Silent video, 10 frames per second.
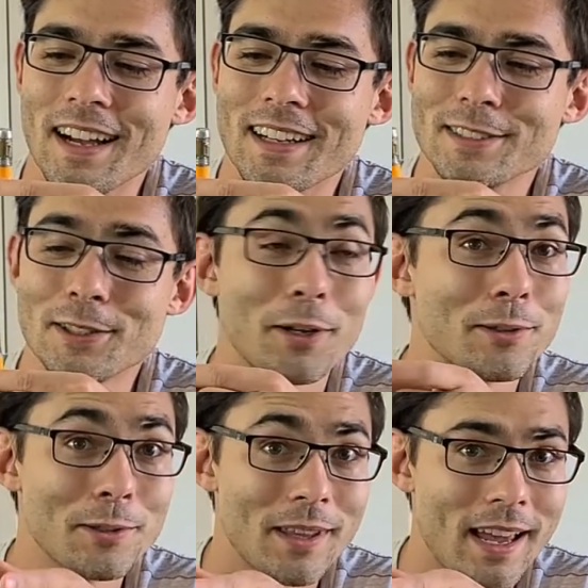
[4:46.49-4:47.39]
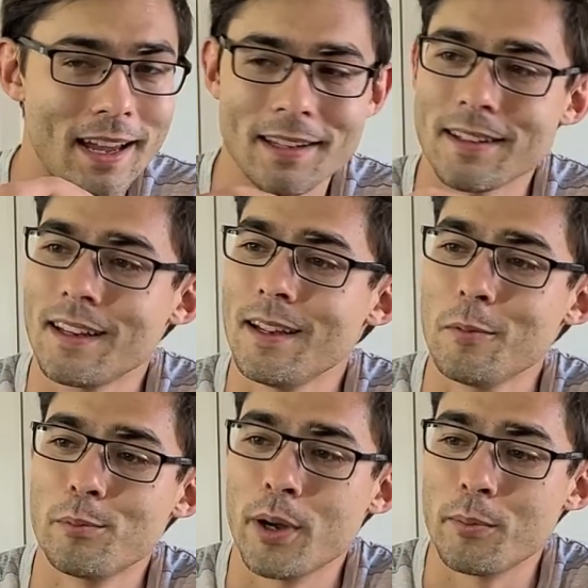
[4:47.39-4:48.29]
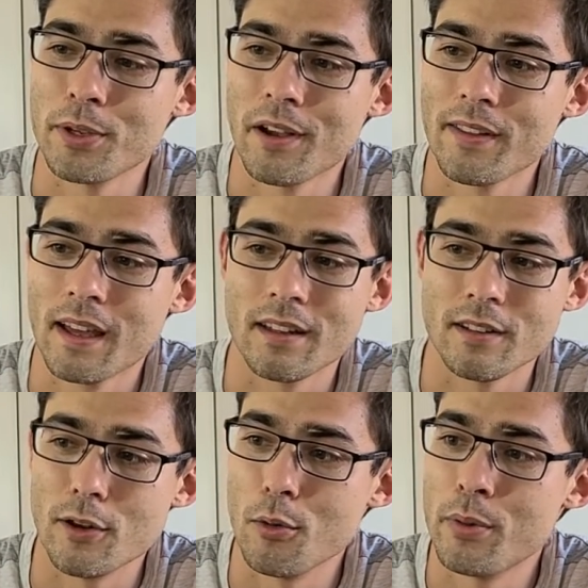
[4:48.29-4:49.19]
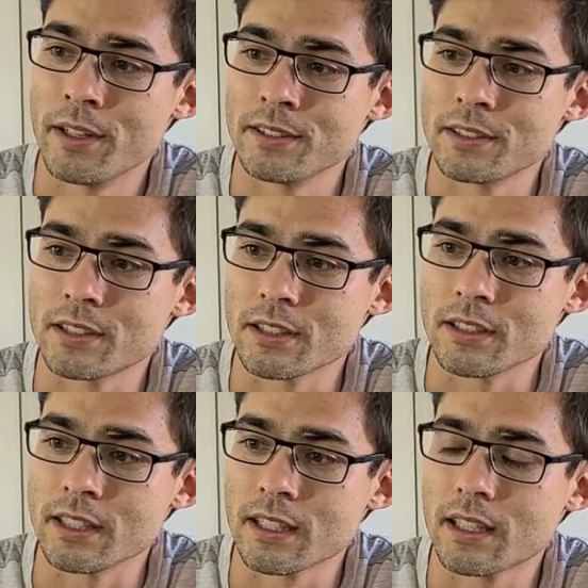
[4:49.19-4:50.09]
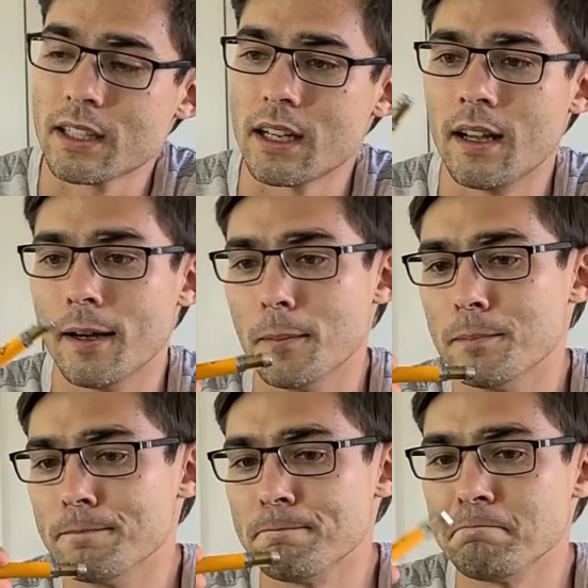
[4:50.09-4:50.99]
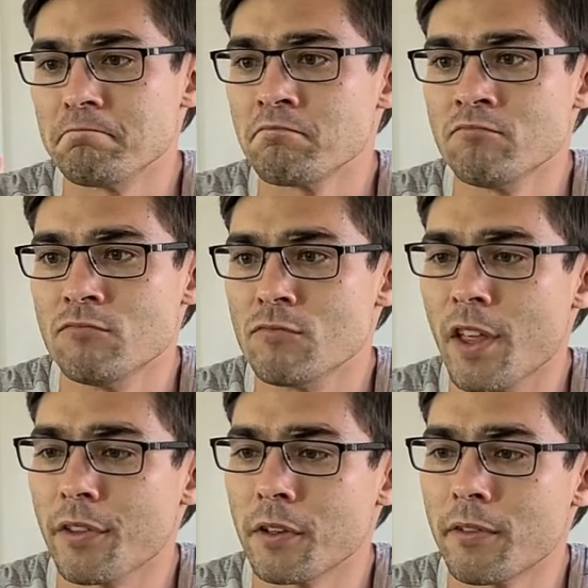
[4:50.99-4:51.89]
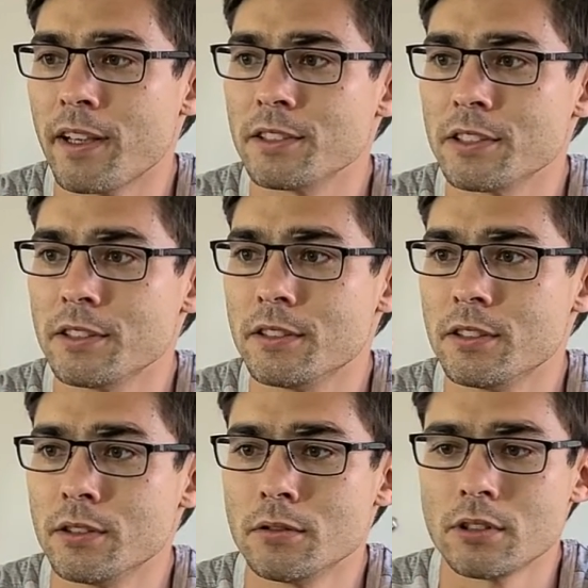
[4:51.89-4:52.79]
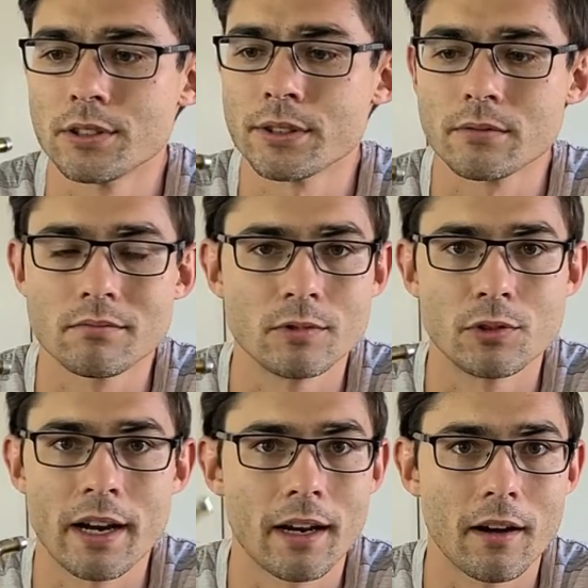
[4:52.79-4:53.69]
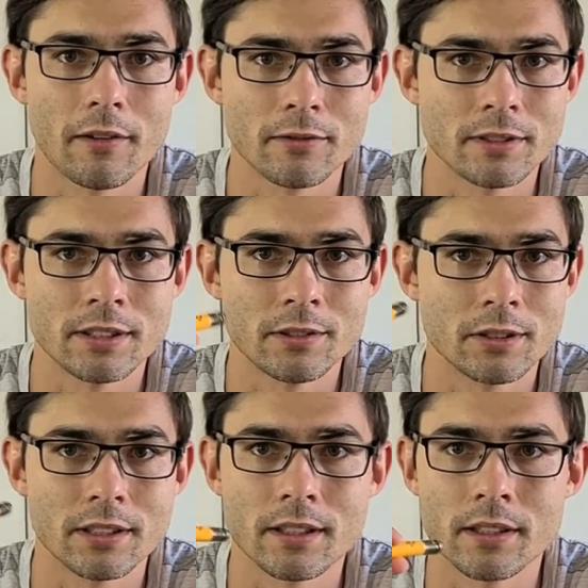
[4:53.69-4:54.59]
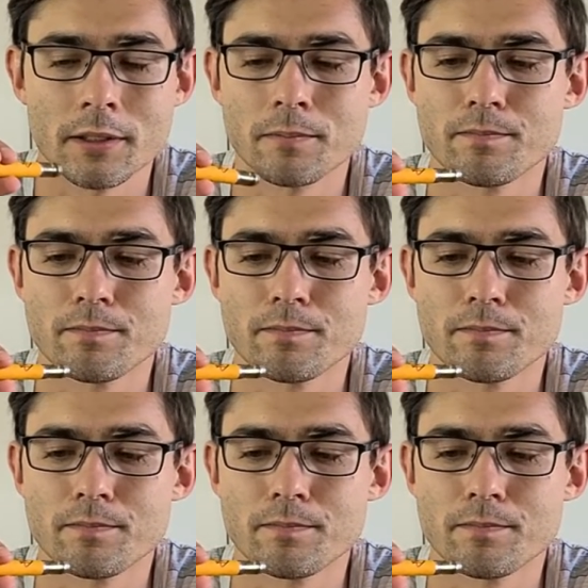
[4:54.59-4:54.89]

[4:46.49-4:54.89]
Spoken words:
So don't do that. But beyond that, no buttons to click. Nothing fancy to do. Just drag off of it and you get the